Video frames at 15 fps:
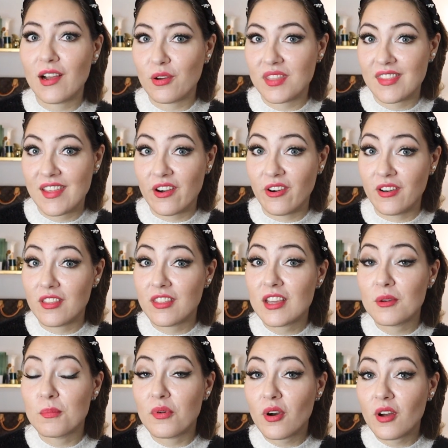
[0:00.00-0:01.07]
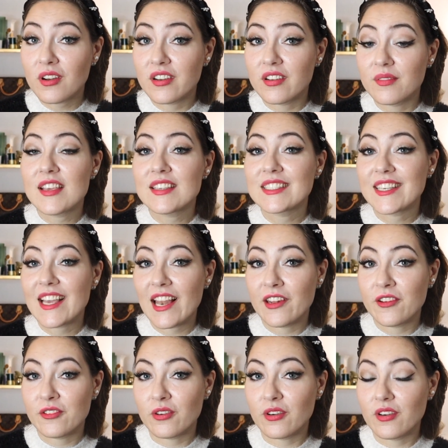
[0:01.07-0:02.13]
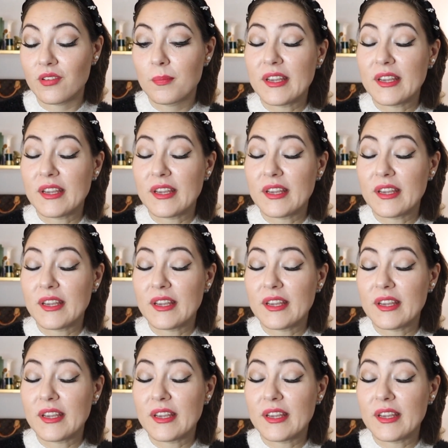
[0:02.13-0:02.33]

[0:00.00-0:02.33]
out there that bought this calendar,